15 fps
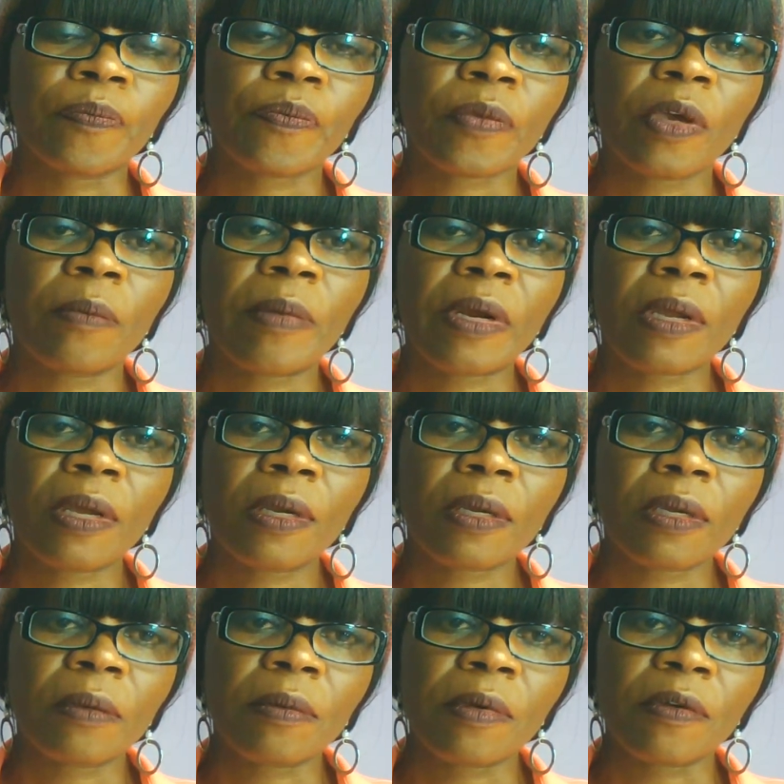American
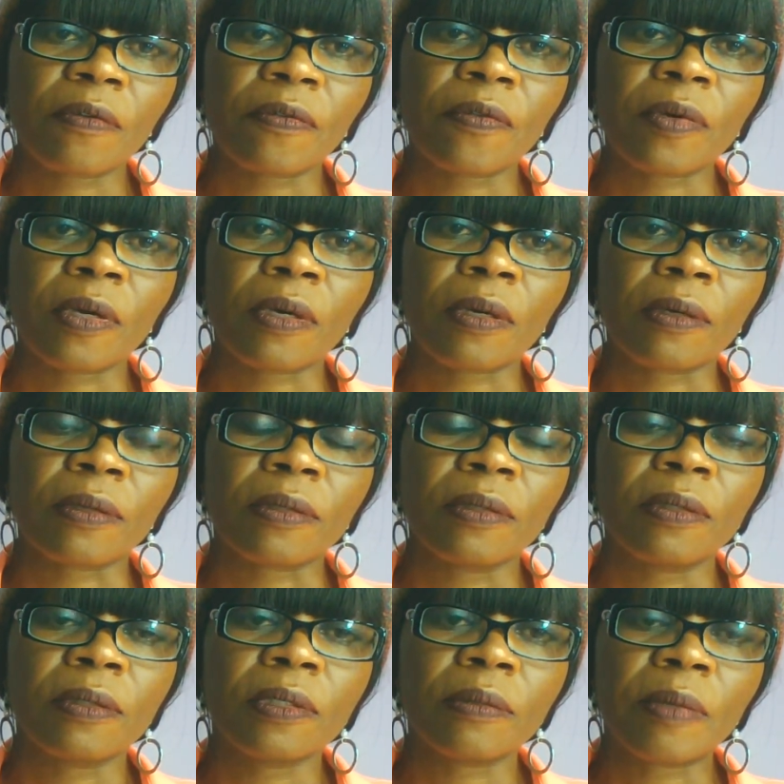Academy of
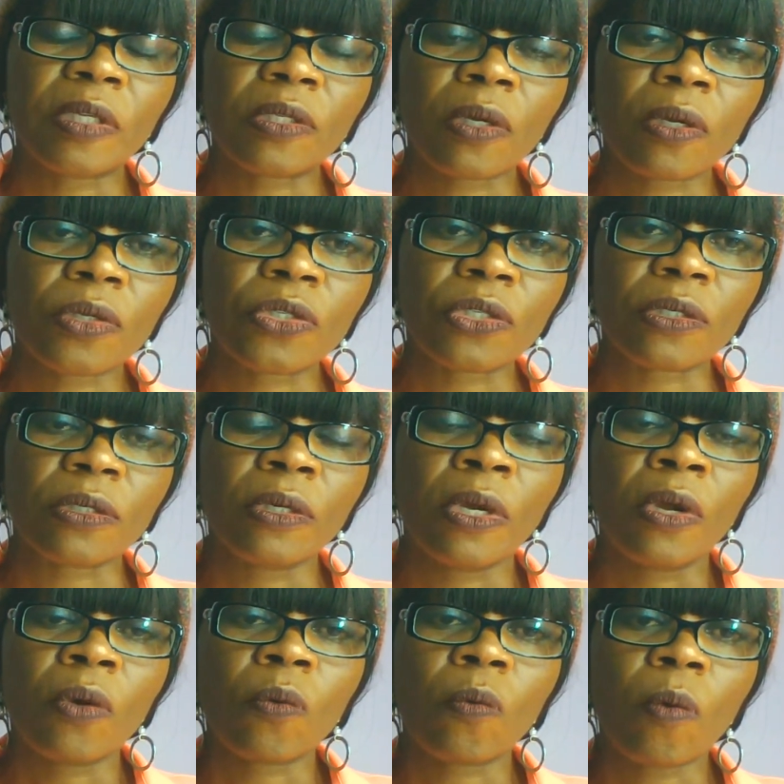Dermatology,
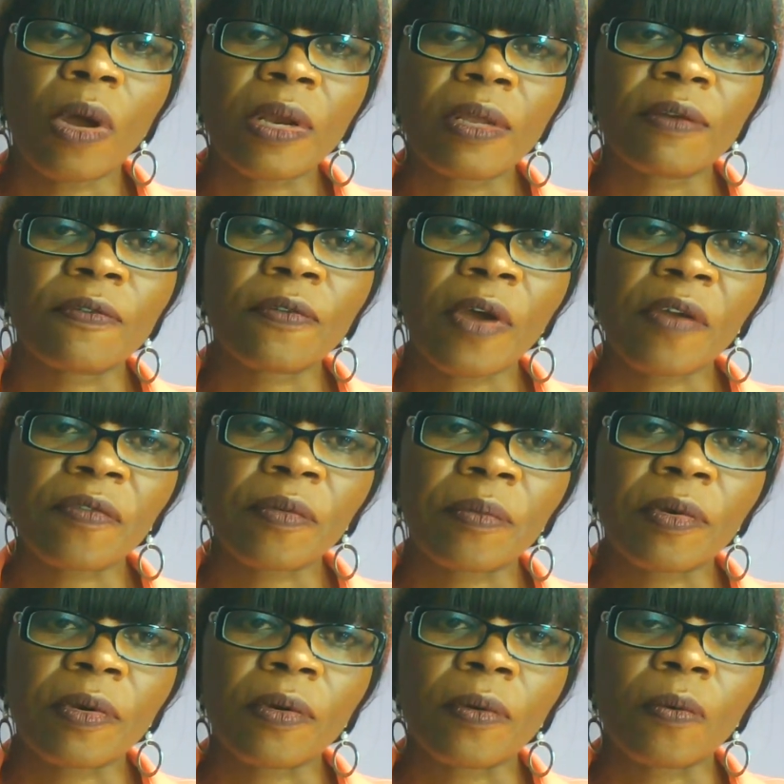1 in
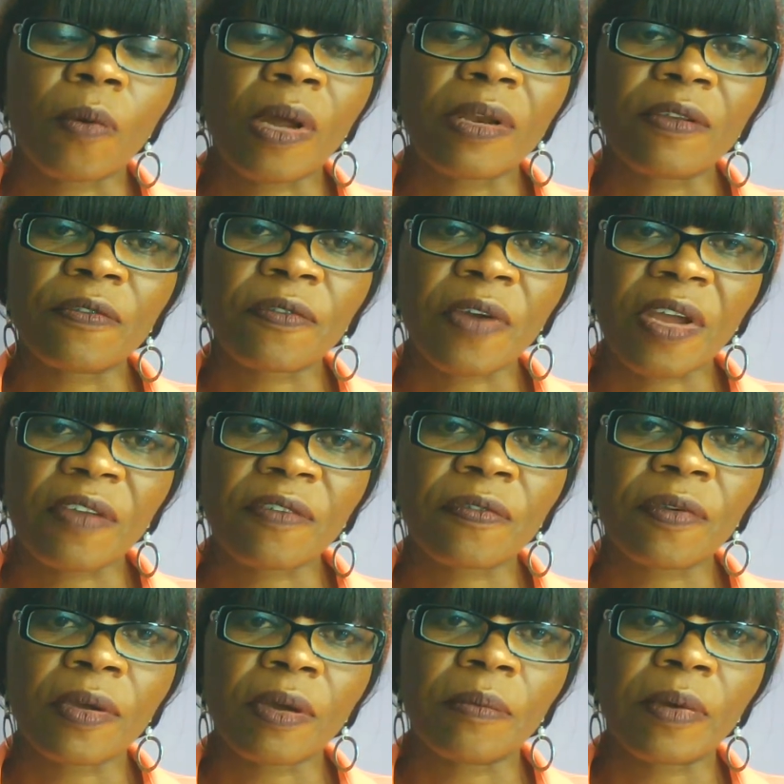
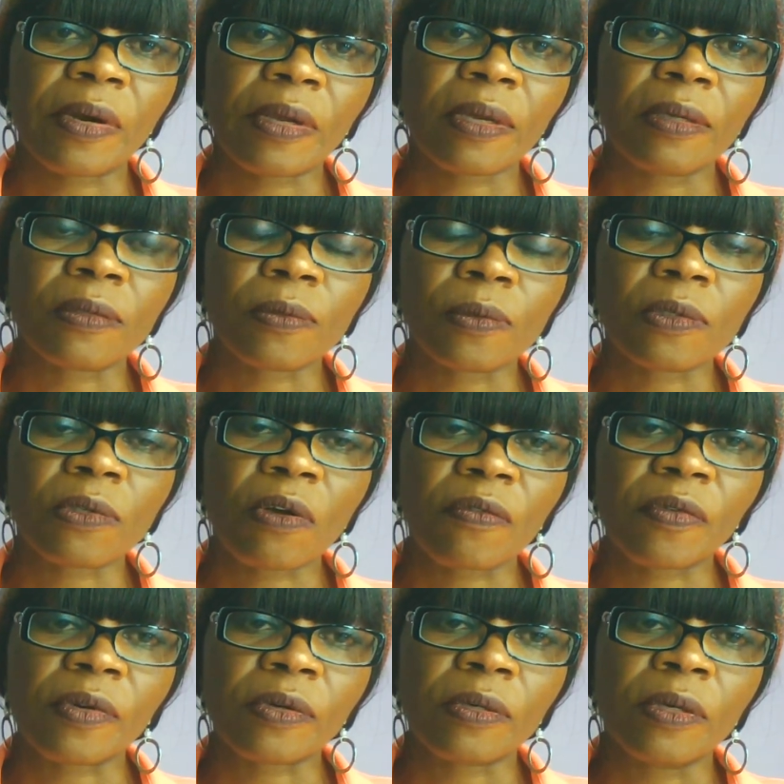5 Americans will
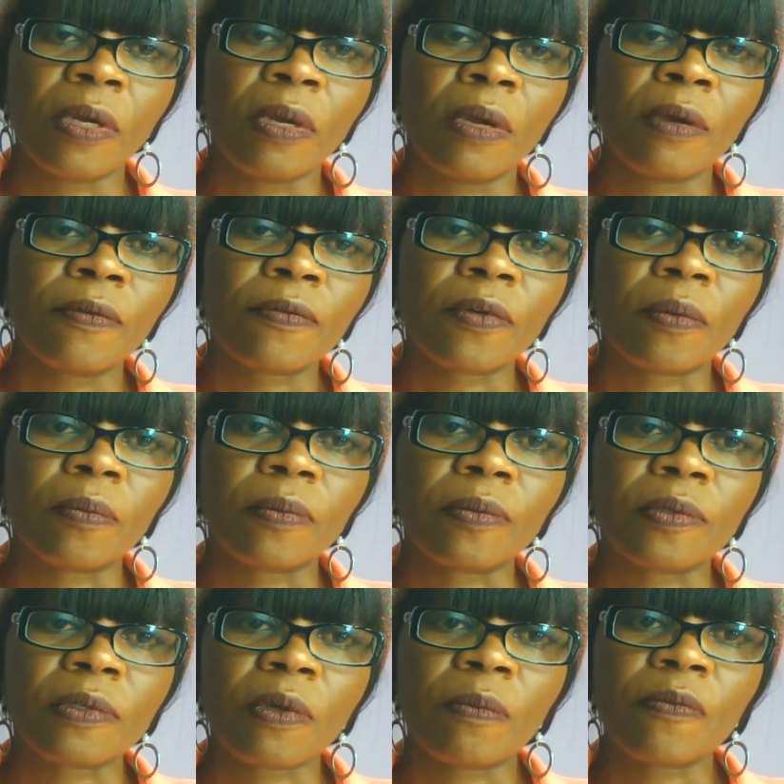suffer from
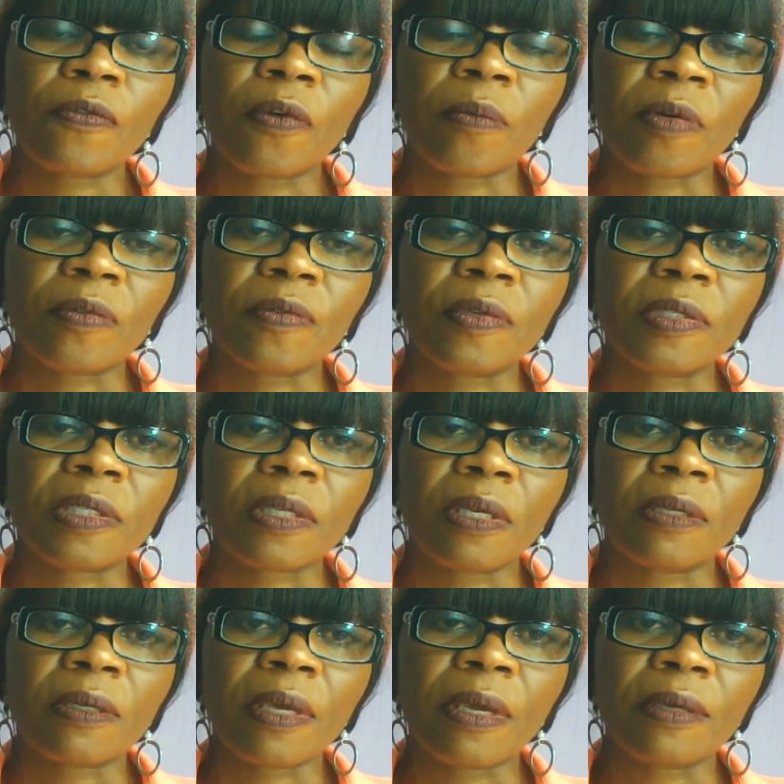some form of
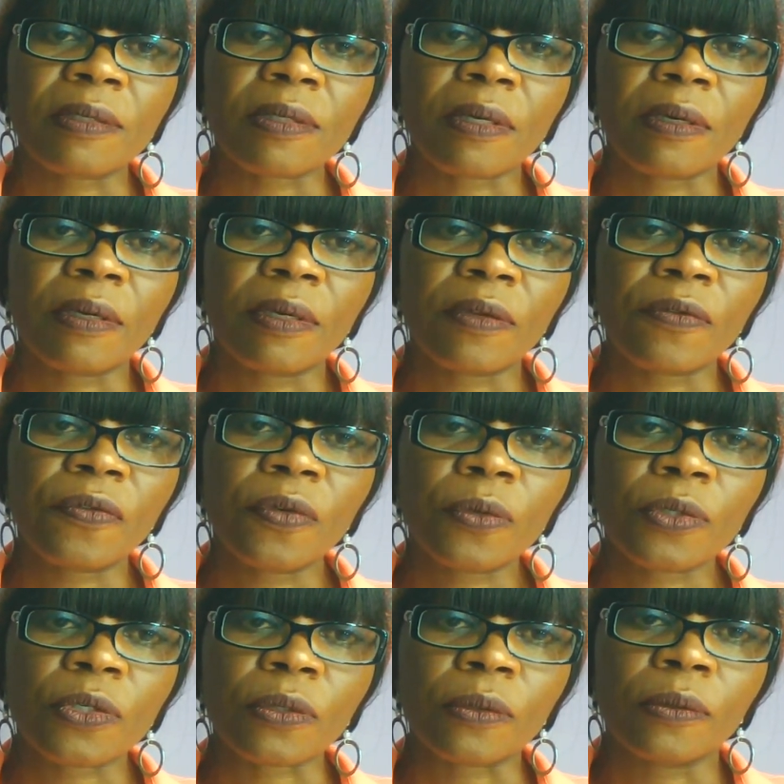skin cancer in the
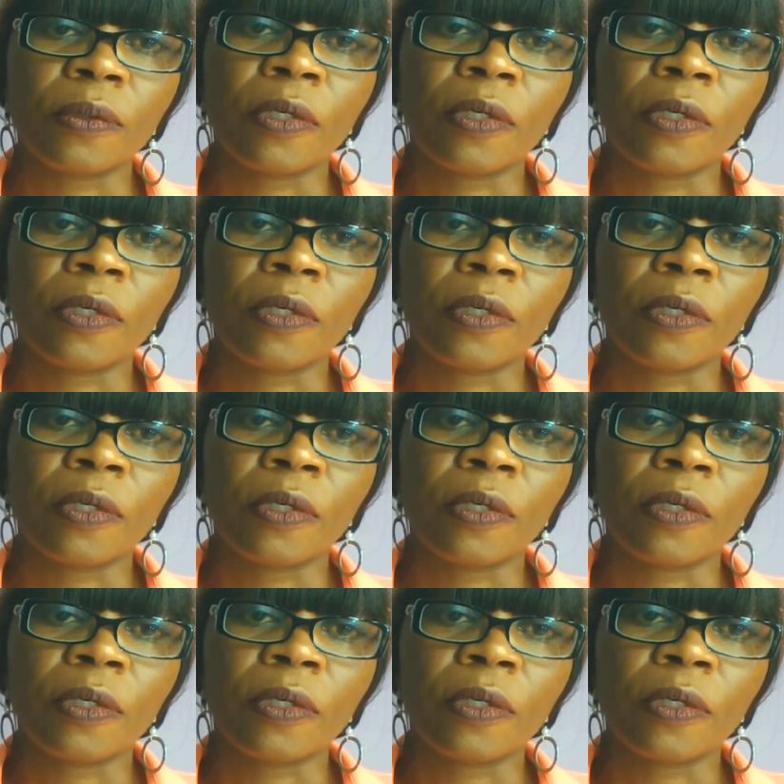future.